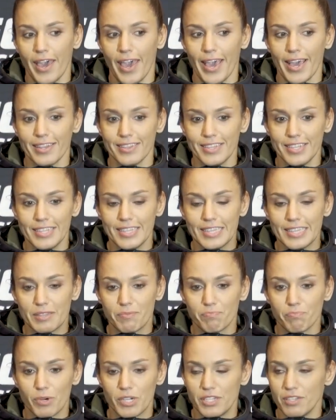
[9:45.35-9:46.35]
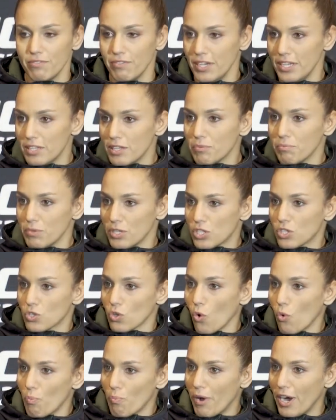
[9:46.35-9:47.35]
and it motivated me
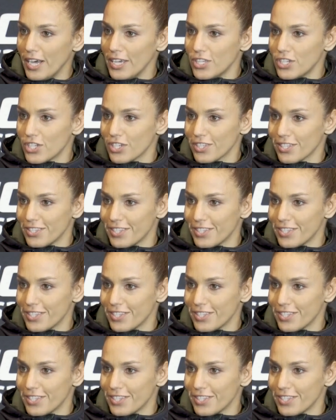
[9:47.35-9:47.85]
so much.